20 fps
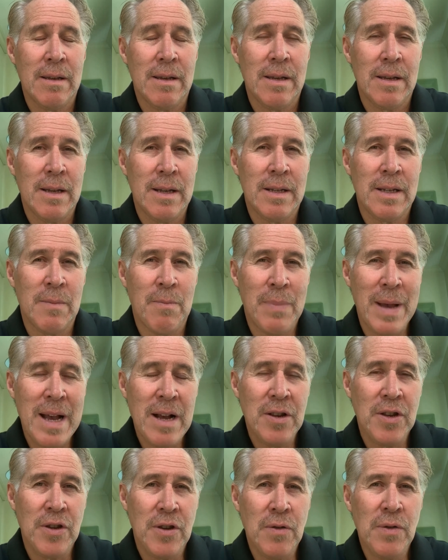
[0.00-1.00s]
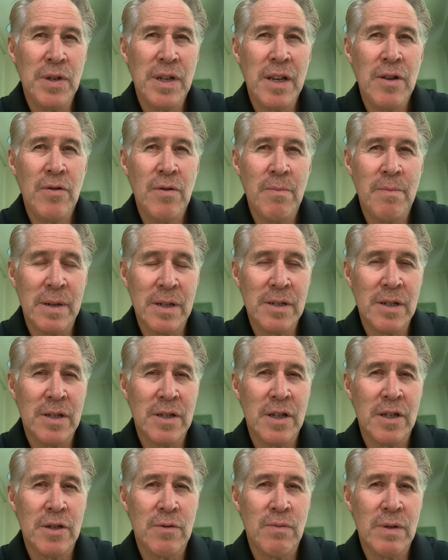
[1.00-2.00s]
It's about using your
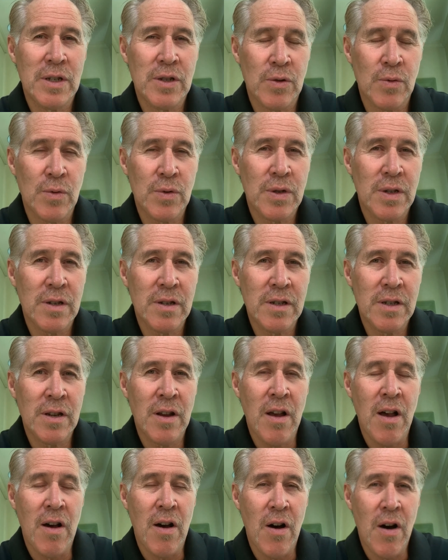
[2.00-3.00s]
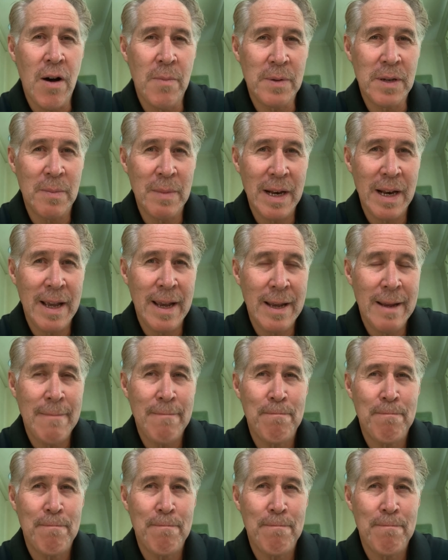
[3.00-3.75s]
business's resources optimally.